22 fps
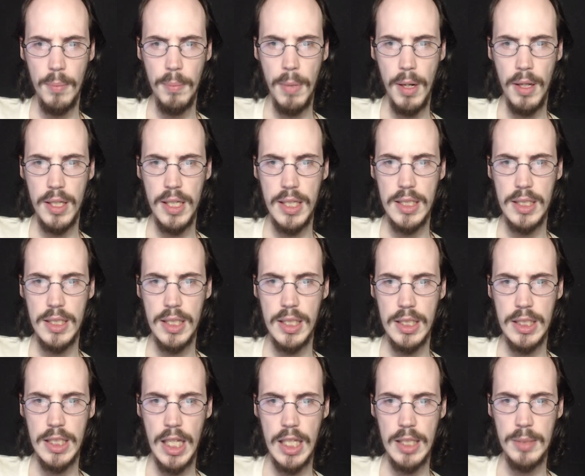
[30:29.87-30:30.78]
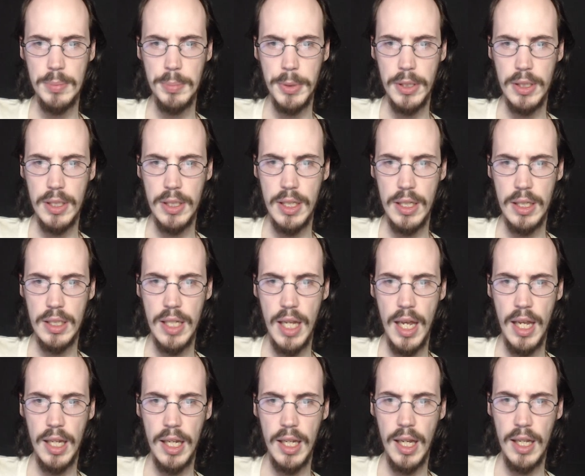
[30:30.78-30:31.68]
At least the assessment didn't
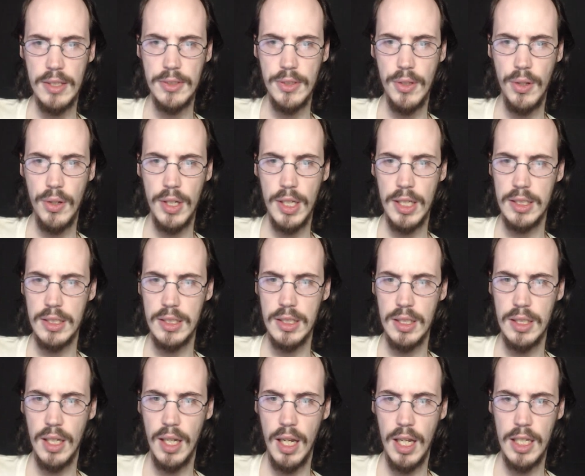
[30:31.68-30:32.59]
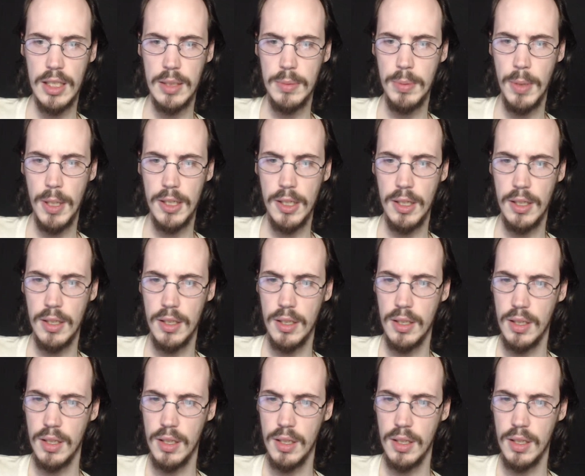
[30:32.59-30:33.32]
take as long as I expected.